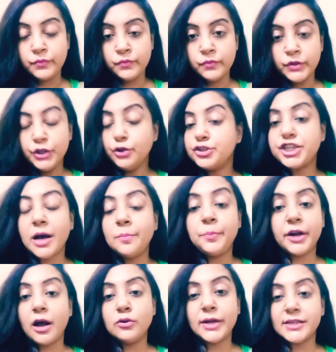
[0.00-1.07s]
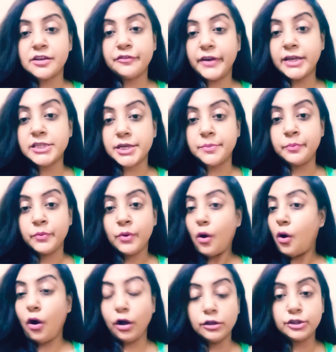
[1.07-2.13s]
You jump around as a victim
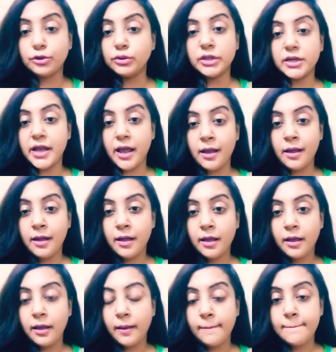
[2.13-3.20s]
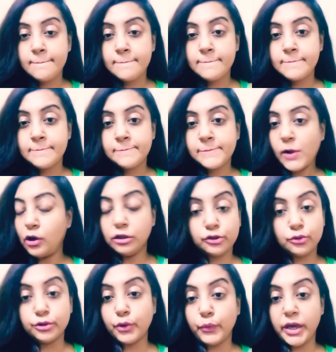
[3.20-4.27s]
all through the day, all
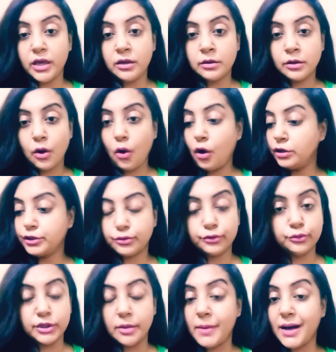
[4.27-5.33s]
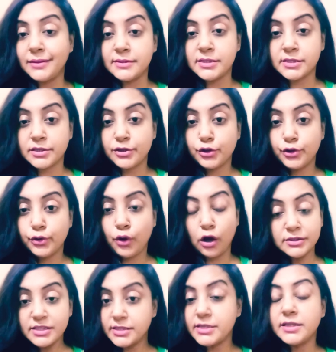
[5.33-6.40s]
through the week, all through the months,
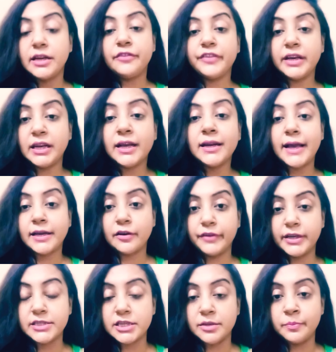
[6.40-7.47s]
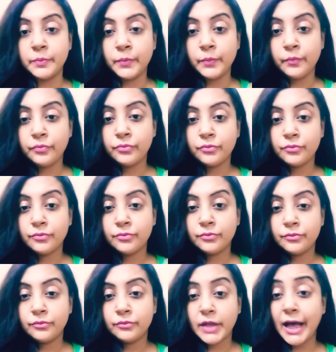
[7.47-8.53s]
constantly feeling like a victim,
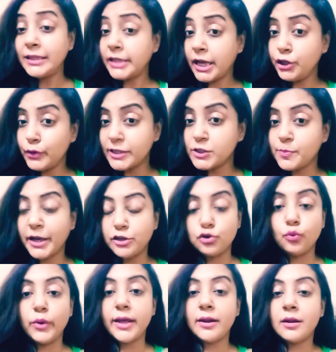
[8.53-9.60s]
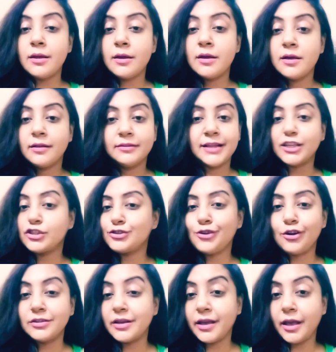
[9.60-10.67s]
and then you expect to win. That's
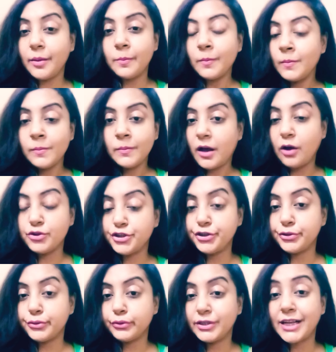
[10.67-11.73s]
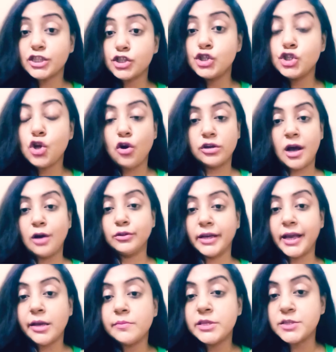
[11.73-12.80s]
not the game out here. That's not how the
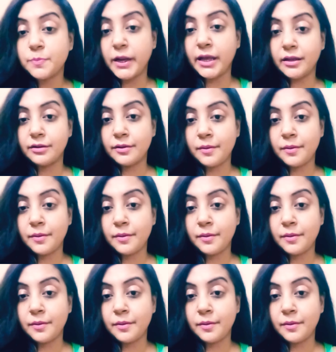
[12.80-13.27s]
game is played.